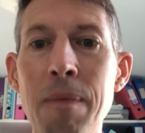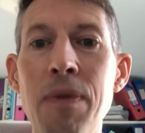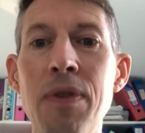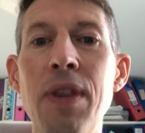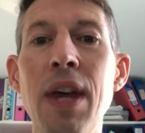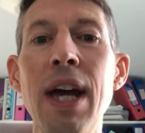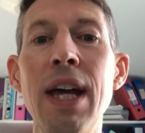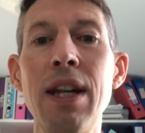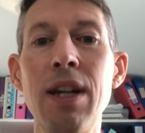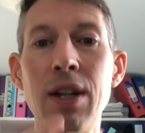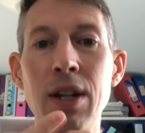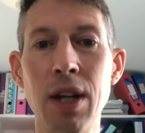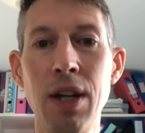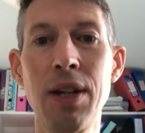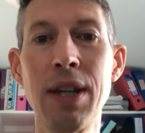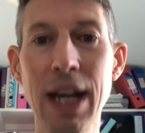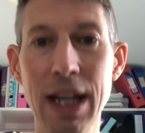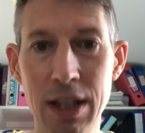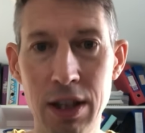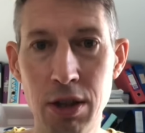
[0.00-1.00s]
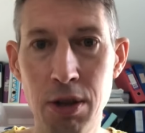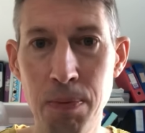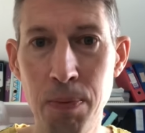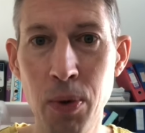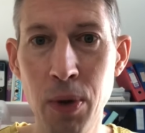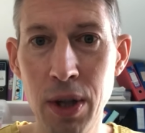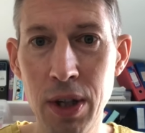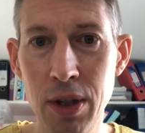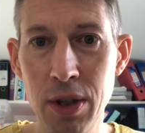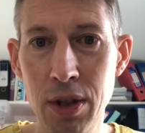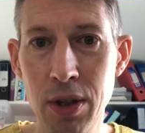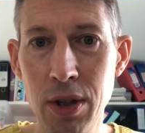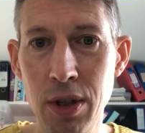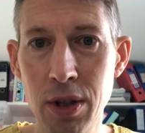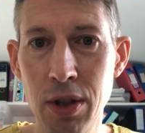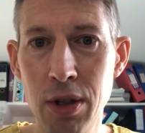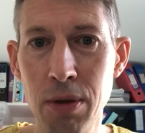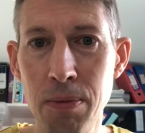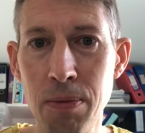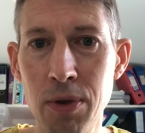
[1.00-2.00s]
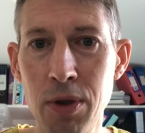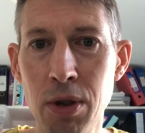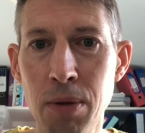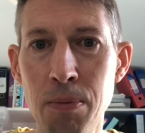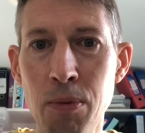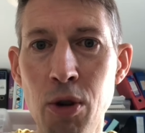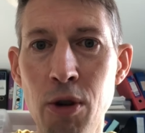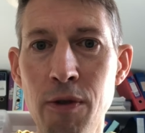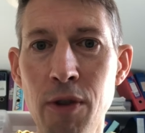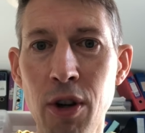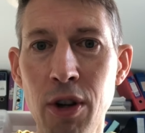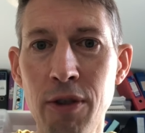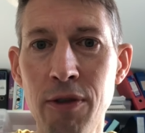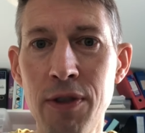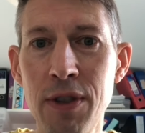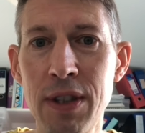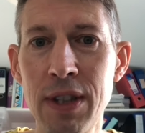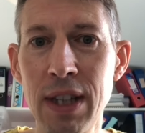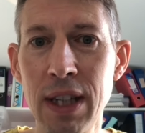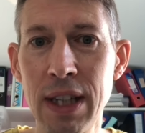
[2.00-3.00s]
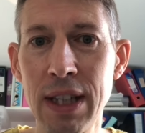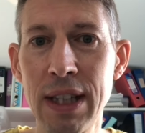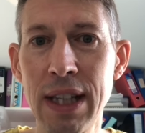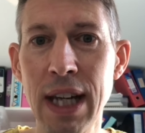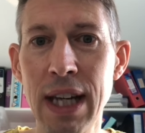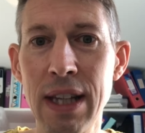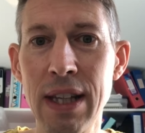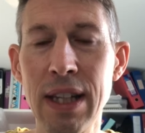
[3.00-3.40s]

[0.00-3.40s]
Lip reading: then that's the point to move on and facilitate